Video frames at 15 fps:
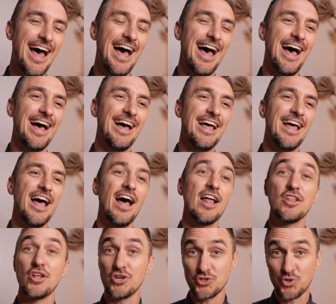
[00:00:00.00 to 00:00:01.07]

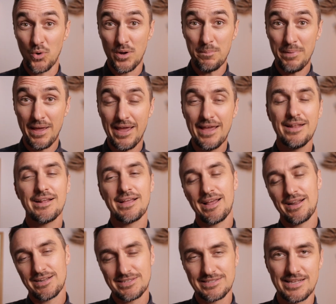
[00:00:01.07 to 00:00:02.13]
A lot of joint pain,
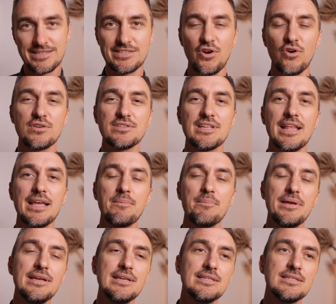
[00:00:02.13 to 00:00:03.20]
again, because that's the oxalate
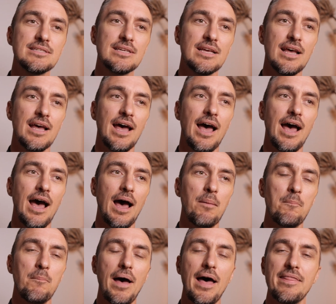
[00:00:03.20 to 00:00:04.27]
piece.
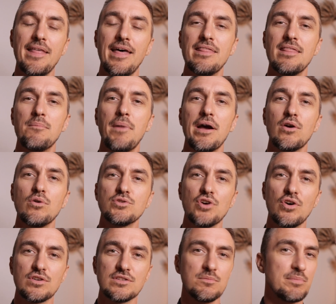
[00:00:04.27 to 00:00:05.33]
And then the
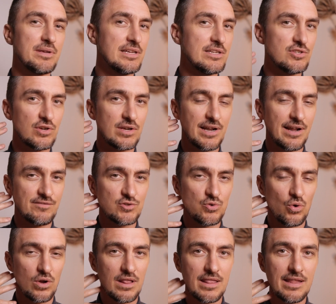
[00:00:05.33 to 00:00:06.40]
mycotoxin piece, you can have
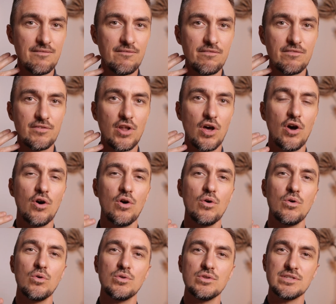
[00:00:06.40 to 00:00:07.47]
sore lymph
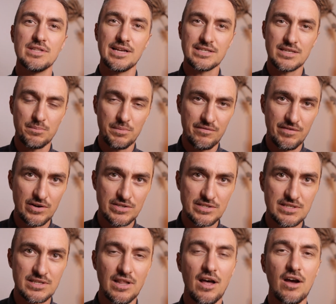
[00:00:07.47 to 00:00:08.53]
nodes, things can be very
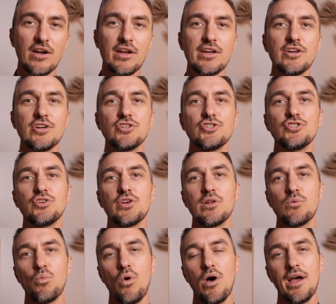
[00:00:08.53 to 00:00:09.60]
sluggish, you
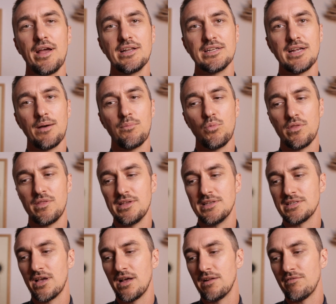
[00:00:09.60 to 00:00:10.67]
can wind up with
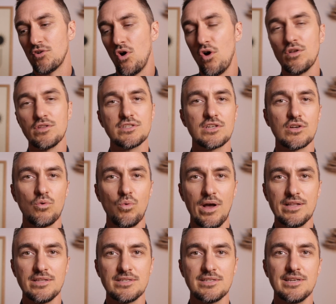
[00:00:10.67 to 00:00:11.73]
these kind of
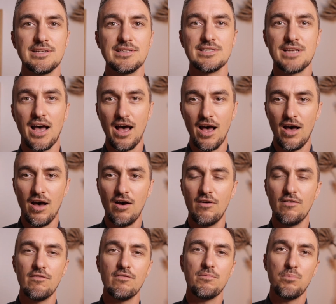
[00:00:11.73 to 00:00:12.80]
consequences
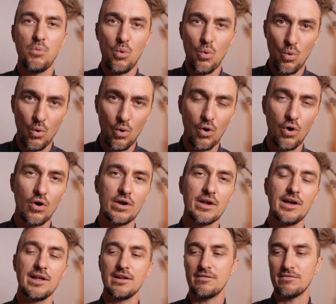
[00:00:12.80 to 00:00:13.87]
of poor
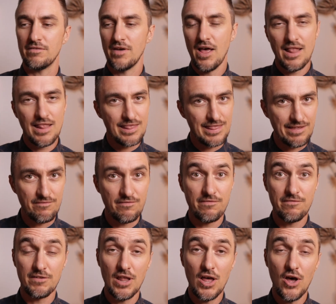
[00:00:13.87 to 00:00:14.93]
kind of lymph
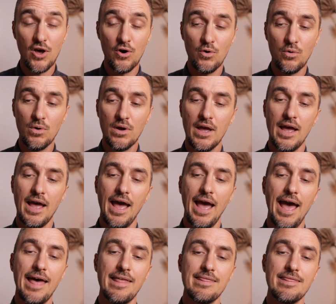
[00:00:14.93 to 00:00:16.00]
flow.
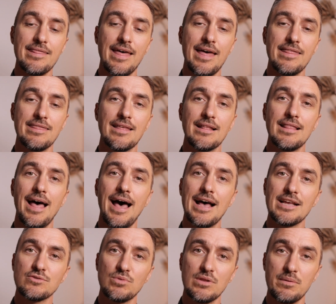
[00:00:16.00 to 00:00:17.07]
And then the
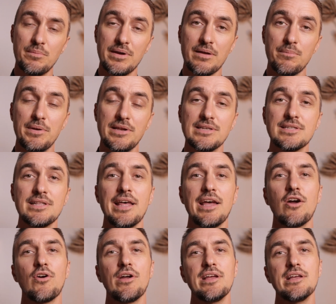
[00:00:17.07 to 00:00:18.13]
last really big piece
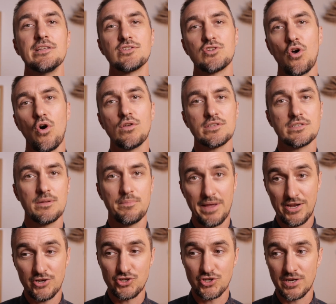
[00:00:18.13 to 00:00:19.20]
there is
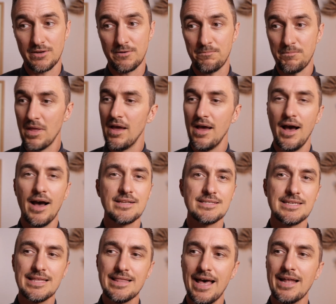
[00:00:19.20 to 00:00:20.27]
constipation. I
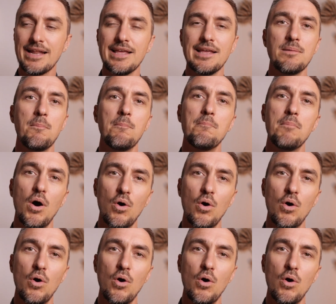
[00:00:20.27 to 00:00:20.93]
see that in